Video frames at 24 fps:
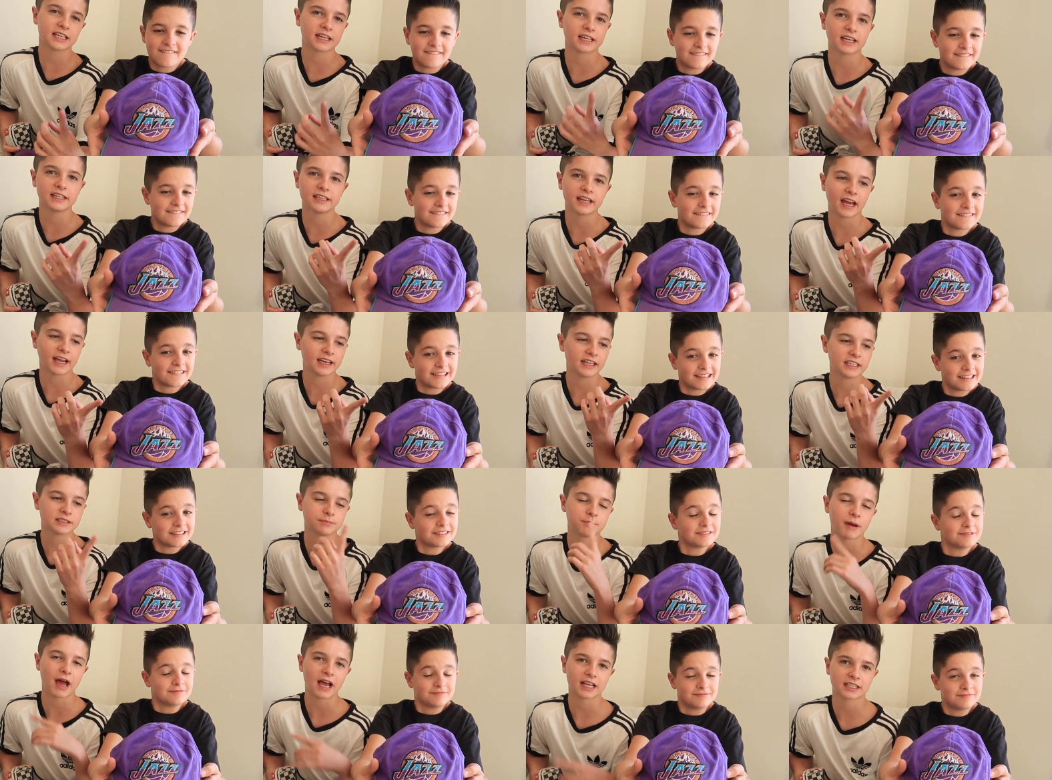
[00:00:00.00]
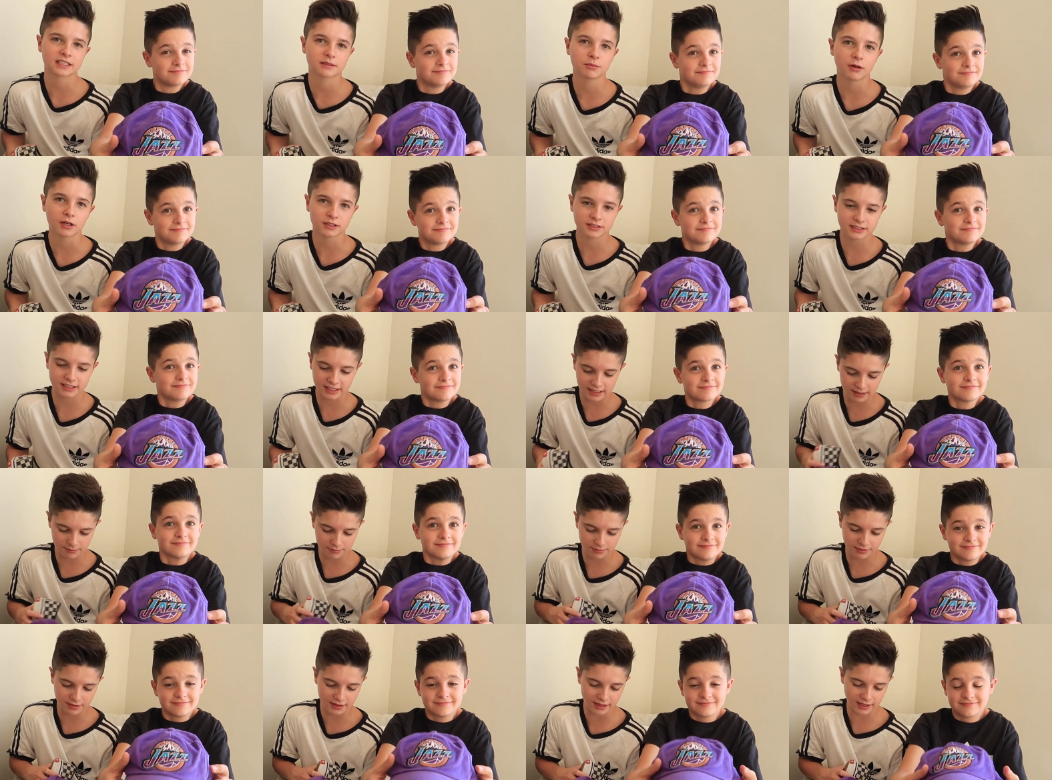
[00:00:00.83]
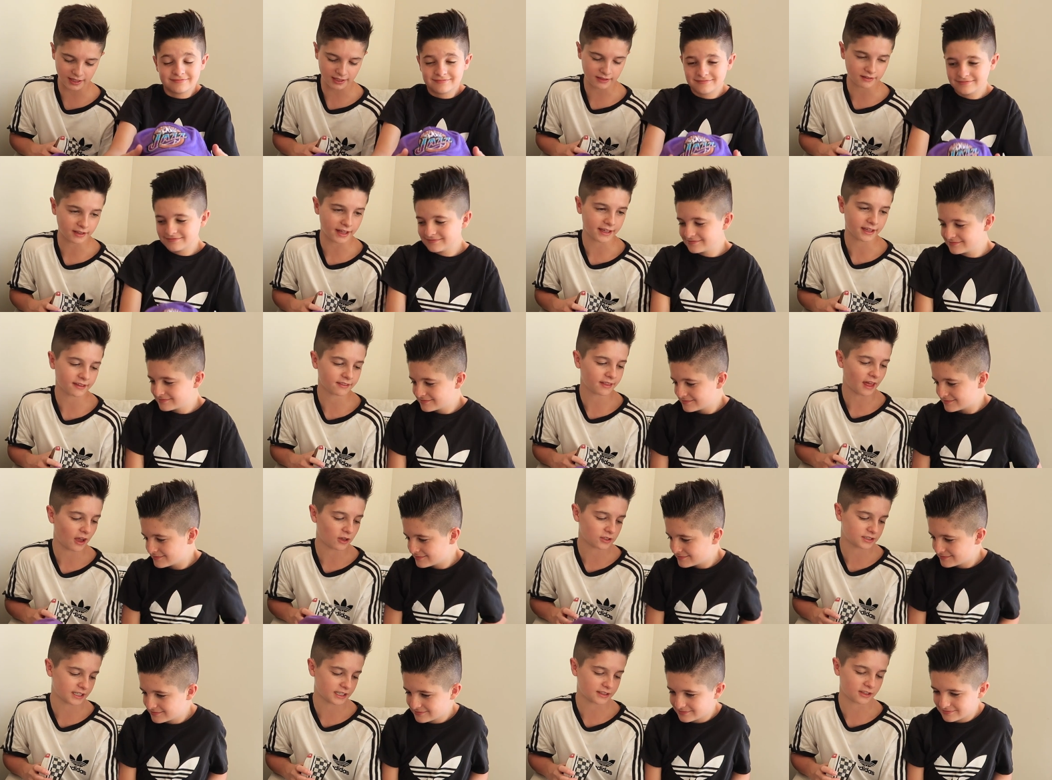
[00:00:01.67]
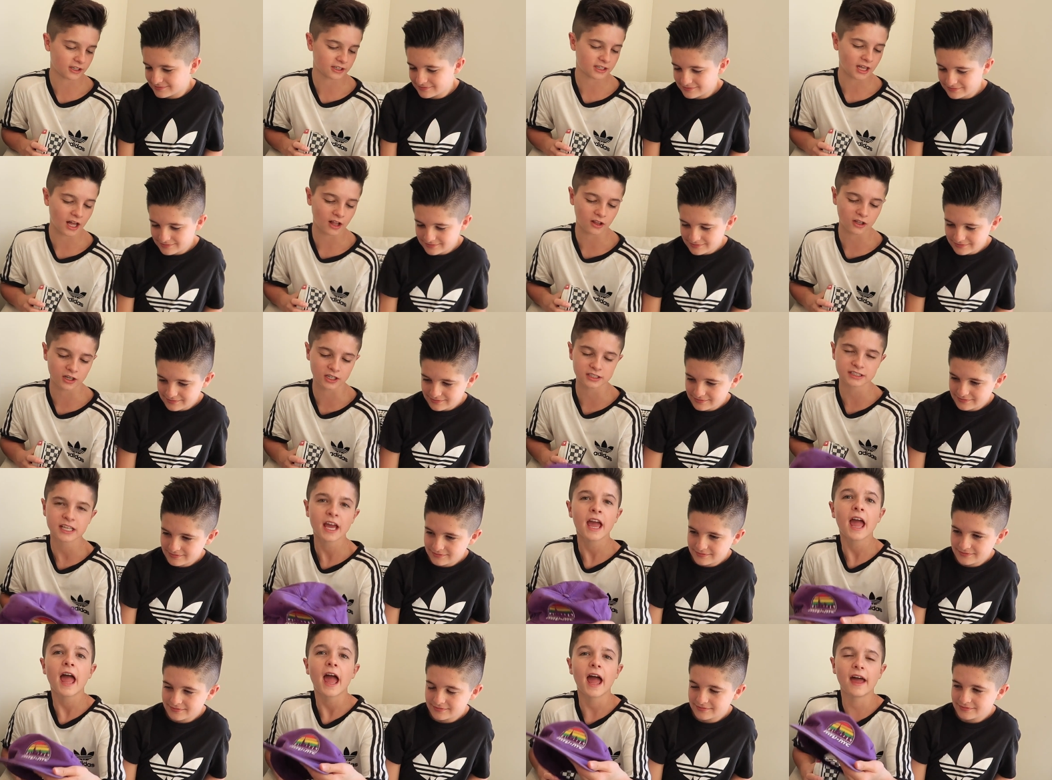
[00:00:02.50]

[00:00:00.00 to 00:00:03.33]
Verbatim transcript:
Speaker 1: like a 90s basketball team thing. Like that was like their colors.